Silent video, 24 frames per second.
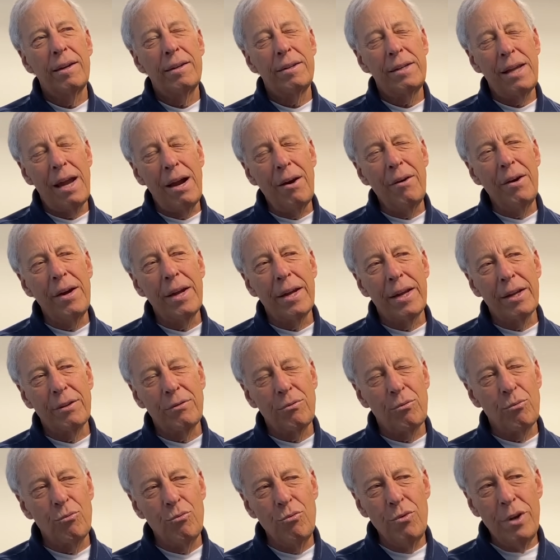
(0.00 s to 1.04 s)
Terry
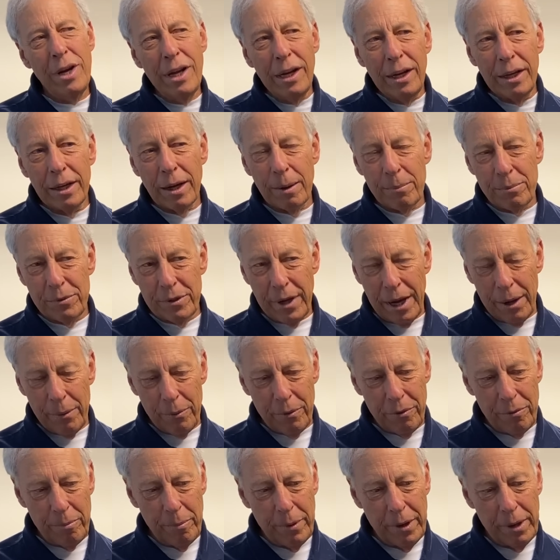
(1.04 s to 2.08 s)
gets really upset
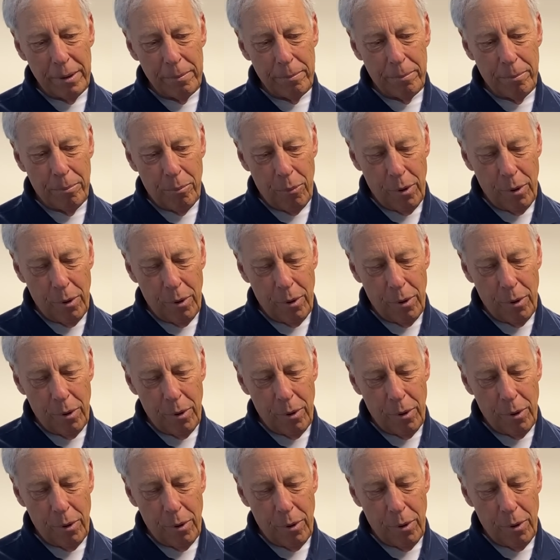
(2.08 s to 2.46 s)
with me